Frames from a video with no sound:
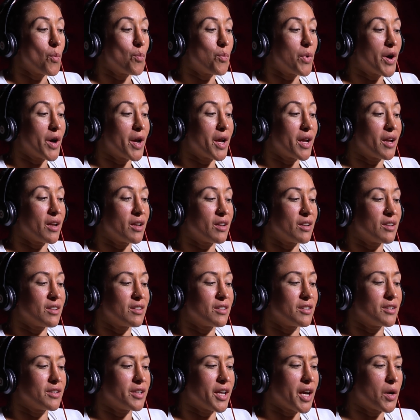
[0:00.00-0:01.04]
But
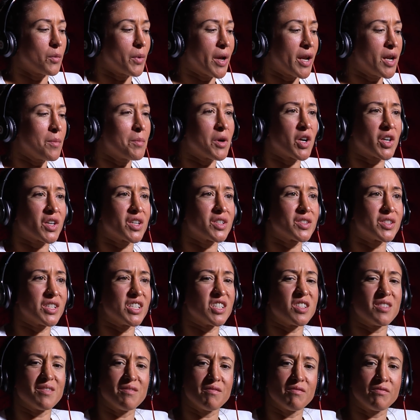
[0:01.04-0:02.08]
yeah, Randa Marcos
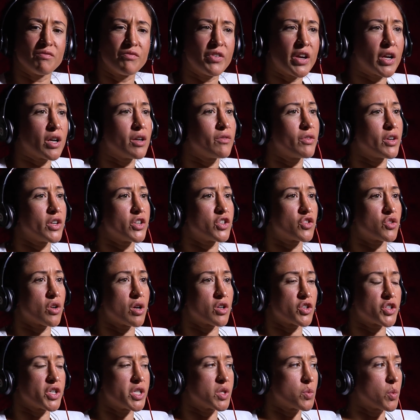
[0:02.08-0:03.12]
is very, very
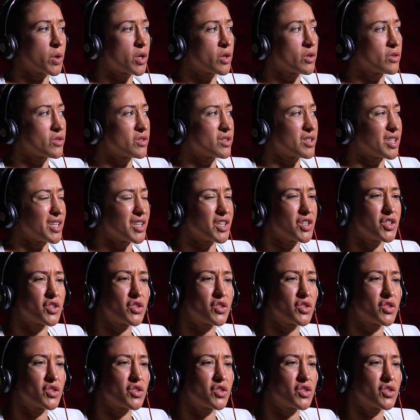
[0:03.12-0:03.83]
strong. She's one of those like